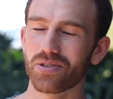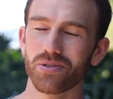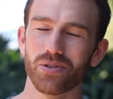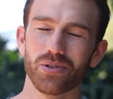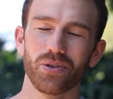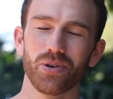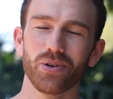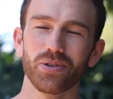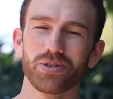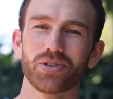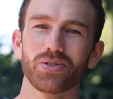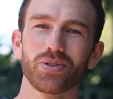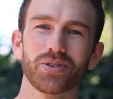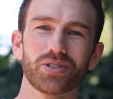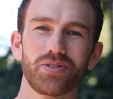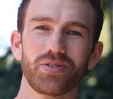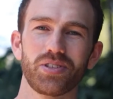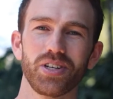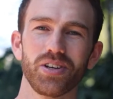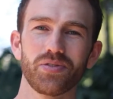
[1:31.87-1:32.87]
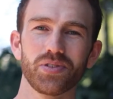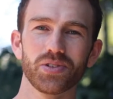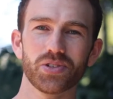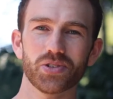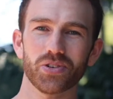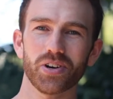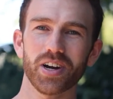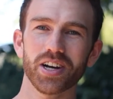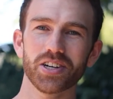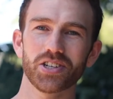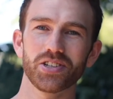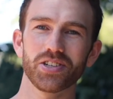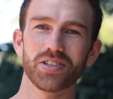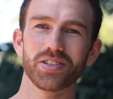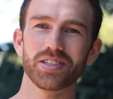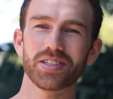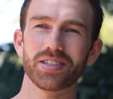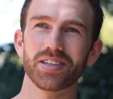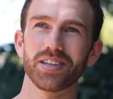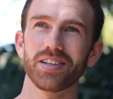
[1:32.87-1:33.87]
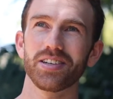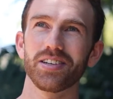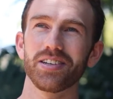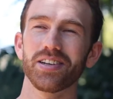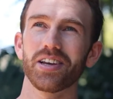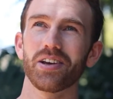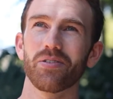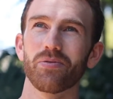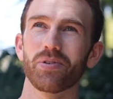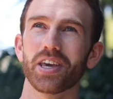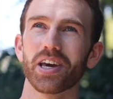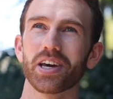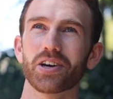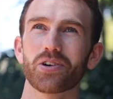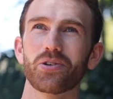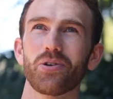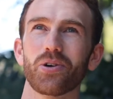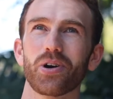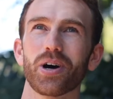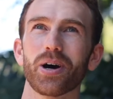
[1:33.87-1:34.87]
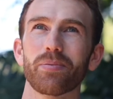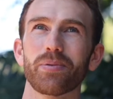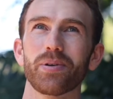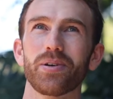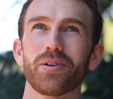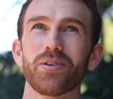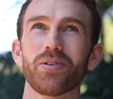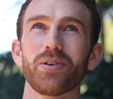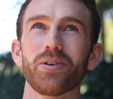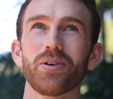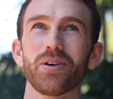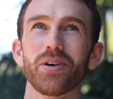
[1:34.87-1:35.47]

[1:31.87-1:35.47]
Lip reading: you in all sorts of different directions, and we get caught up in